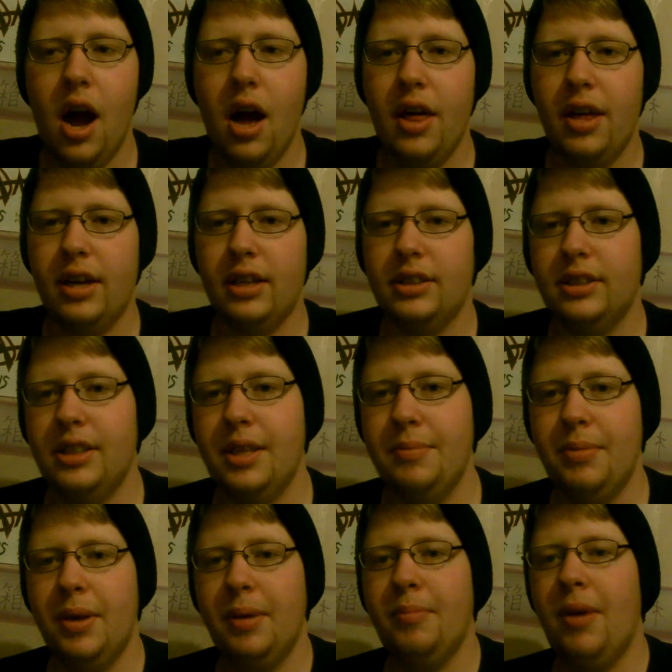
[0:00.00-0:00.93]
Hi, I'm
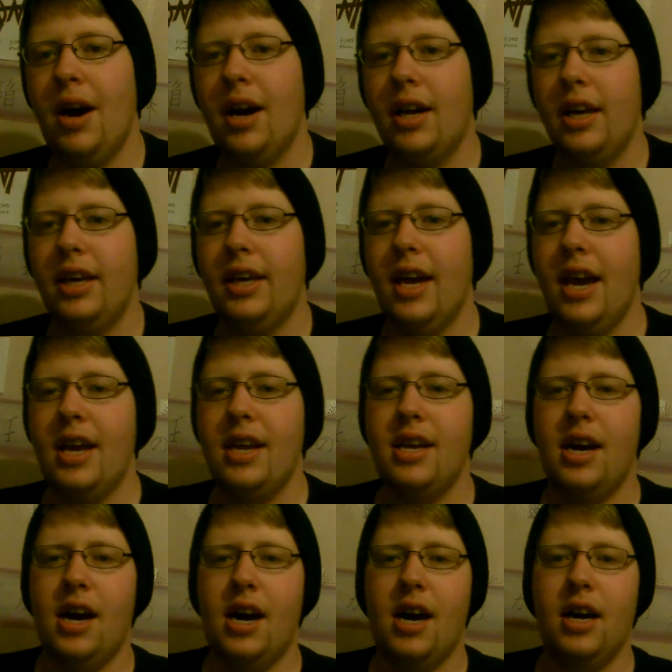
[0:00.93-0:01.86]
Stean P back
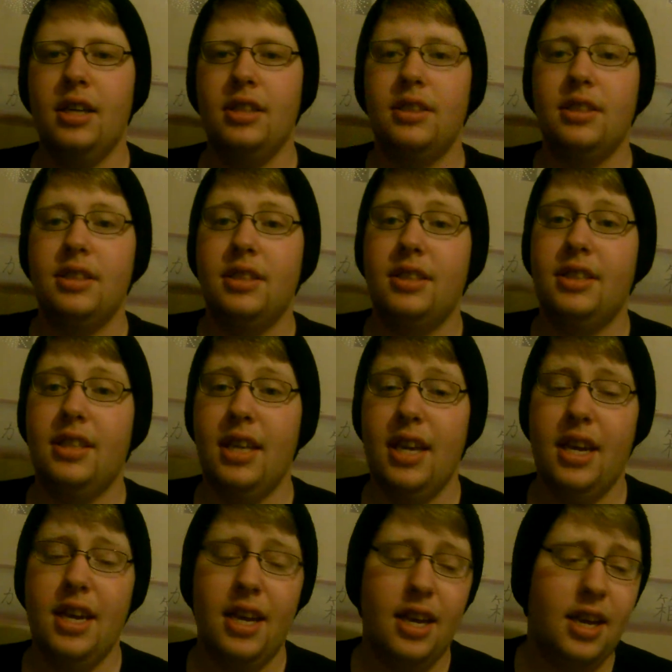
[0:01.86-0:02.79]
again, and
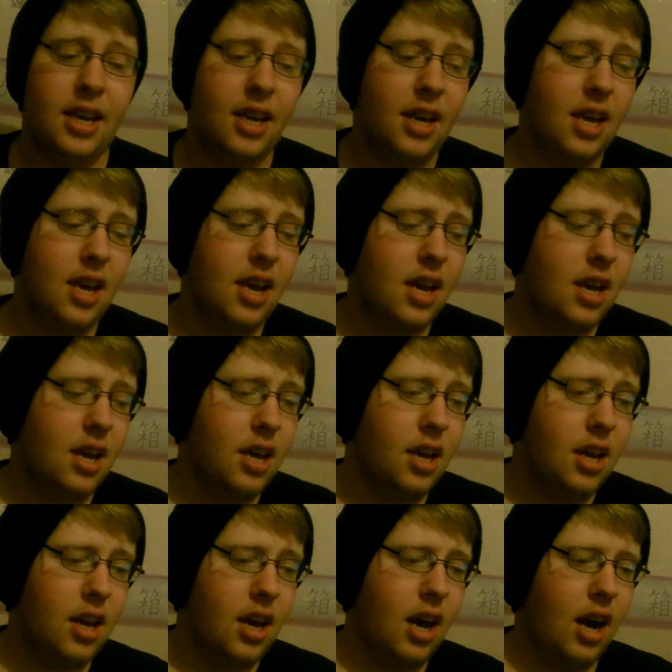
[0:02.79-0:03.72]
today
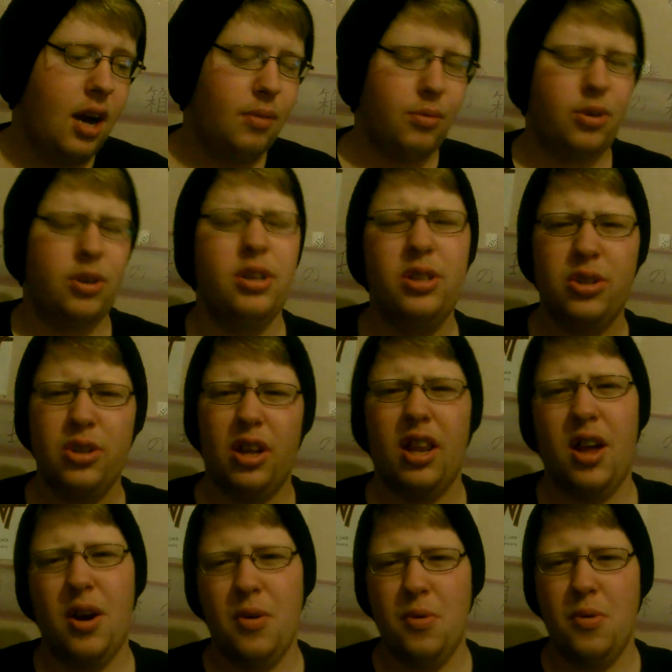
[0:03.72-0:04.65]
I'm going to do
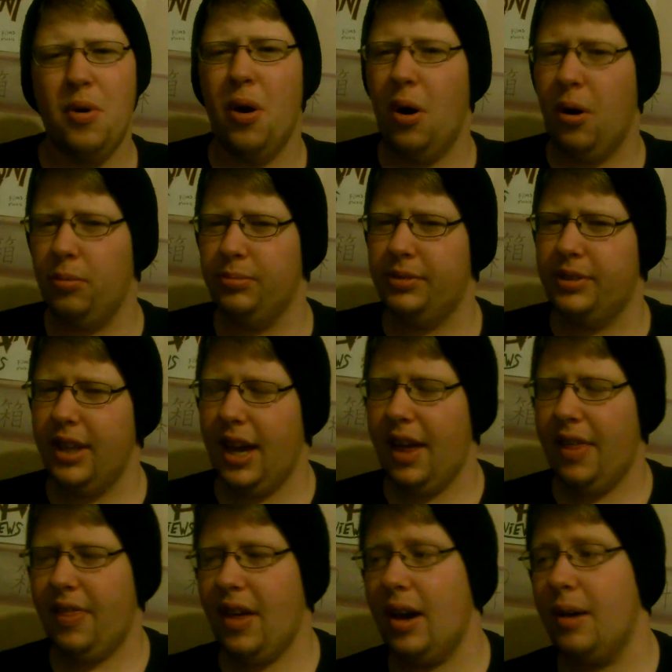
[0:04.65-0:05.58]
a little
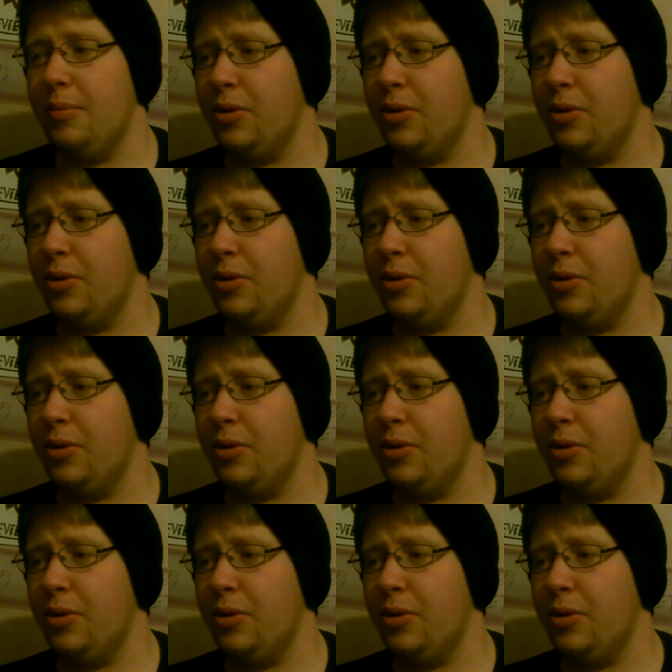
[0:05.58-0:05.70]
update thing.